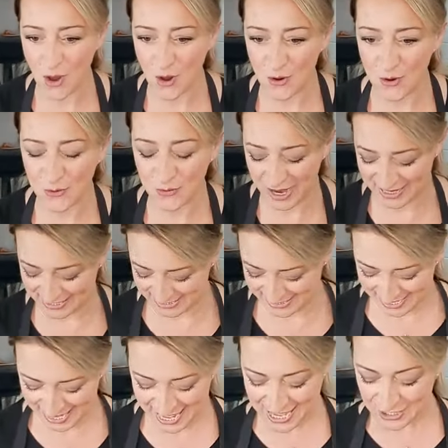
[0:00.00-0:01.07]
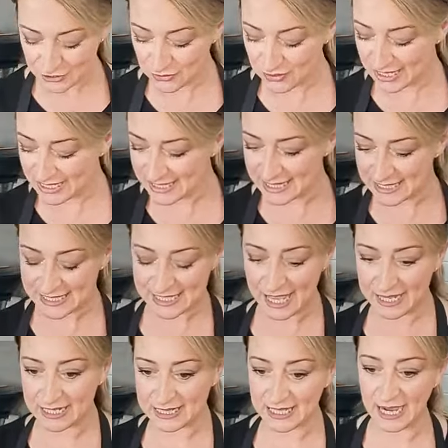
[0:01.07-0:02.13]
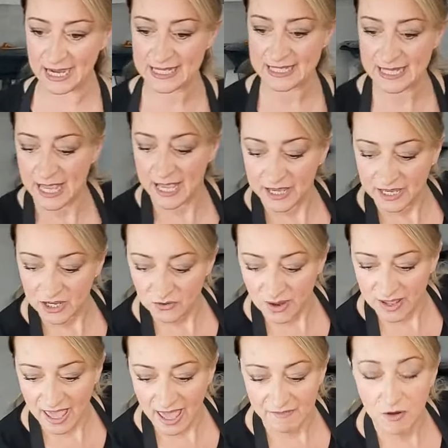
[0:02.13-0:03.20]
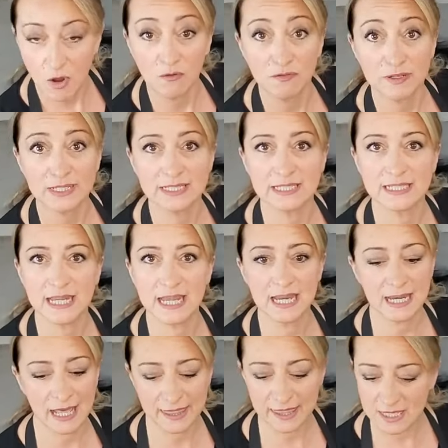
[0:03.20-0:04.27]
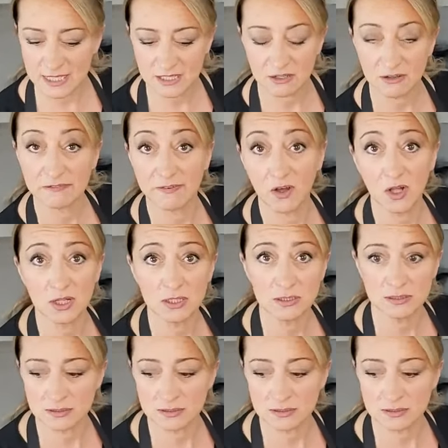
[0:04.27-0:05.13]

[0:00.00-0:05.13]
All right, so let's get started, guys. Here I have, hopefully today nothing is gonna fall.